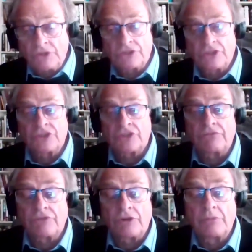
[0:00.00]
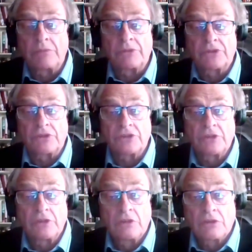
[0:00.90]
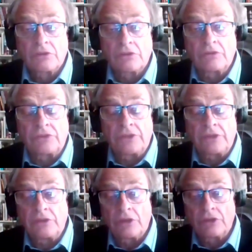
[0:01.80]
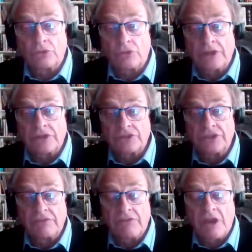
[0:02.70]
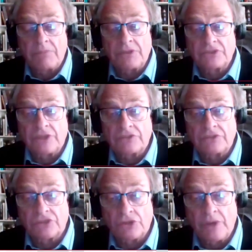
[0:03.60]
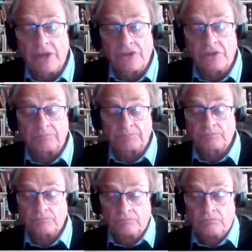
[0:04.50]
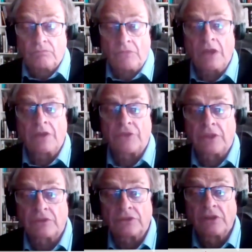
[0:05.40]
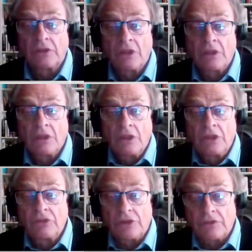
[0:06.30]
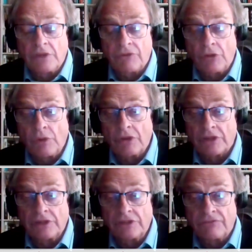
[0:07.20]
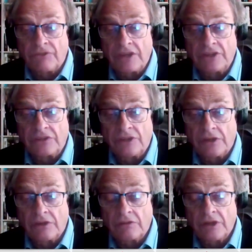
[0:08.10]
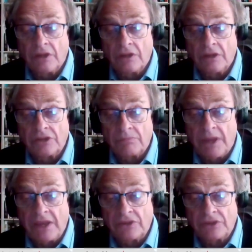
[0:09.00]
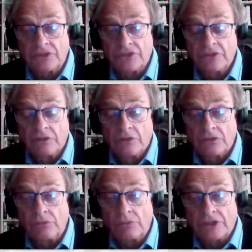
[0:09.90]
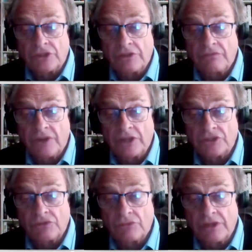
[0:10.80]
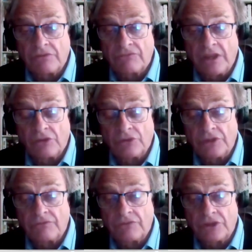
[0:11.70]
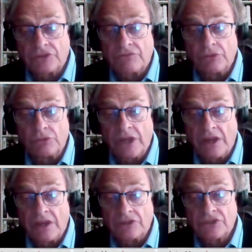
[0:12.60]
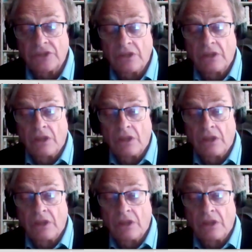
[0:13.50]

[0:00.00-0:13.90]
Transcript: suggesting for a moment that the Ukrainians give up in the sense of surrender. I think that, you know, they've heroically defended their independence. The Russian invasion really failed in the first few days.